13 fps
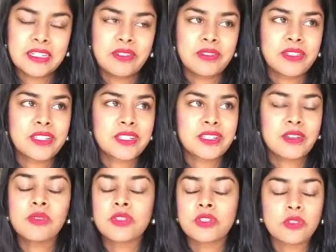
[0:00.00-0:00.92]
It
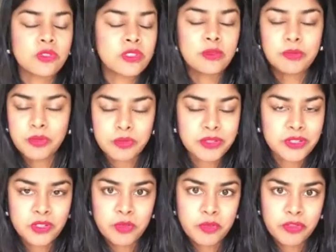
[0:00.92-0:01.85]
was so simple but
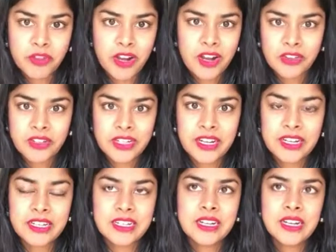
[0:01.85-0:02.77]
so profound.
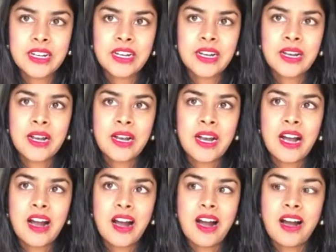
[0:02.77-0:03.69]
And
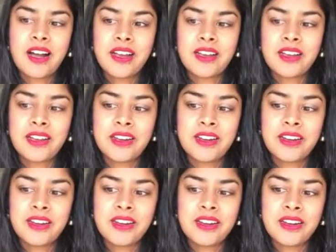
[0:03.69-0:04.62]

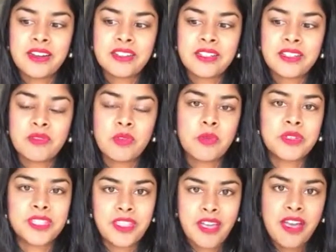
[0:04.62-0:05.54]
I
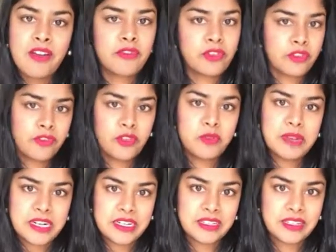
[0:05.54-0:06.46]
was there for a few
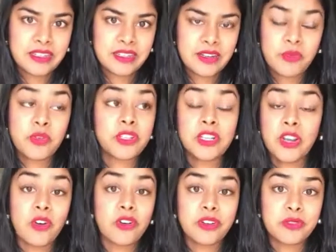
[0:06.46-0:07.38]
minutes. It wasn't
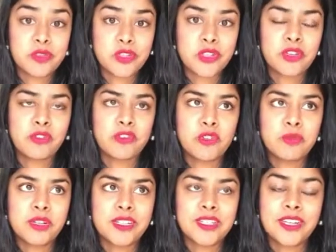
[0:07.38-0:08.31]
long. It was just a few
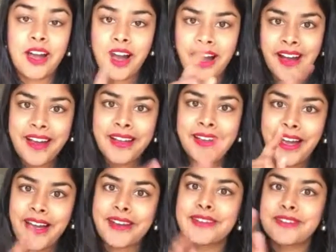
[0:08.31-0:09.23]
minutes, and I
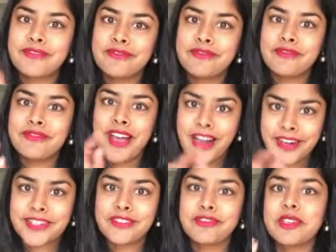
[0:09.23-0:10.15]

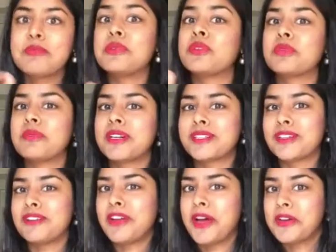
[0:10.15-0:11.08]
actively pulled
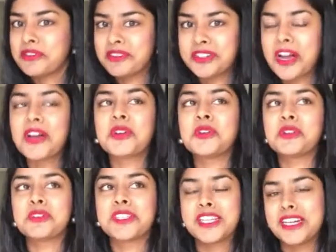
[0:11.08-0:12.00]
myself out of it. I could
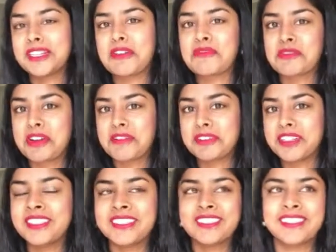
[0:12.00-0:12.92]
have stayed there forever.